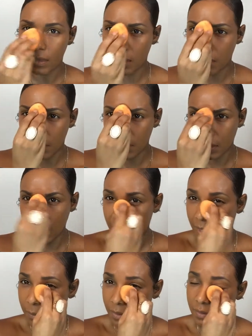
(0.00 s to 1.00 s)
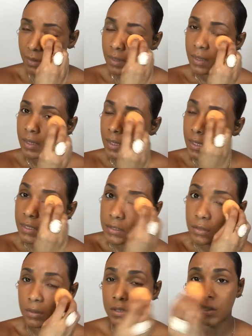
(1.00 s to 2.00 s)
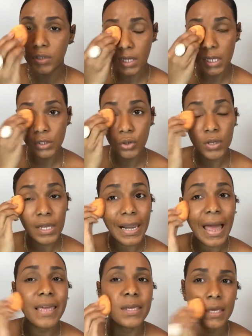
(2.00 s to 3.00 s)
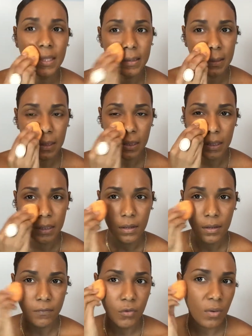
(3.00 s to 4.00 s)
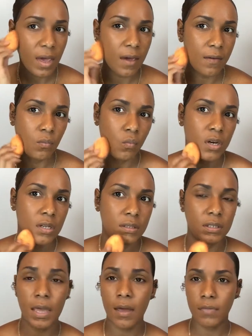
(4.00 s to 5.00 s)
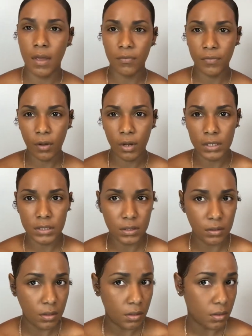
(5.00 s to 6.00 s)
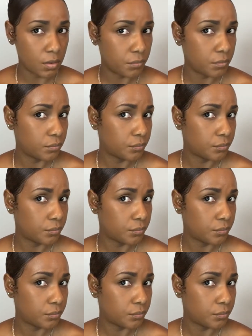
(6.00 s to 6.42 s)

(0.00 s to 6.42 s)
Keep it dabbing until it's into your liking. If you wanted to have that flawless look.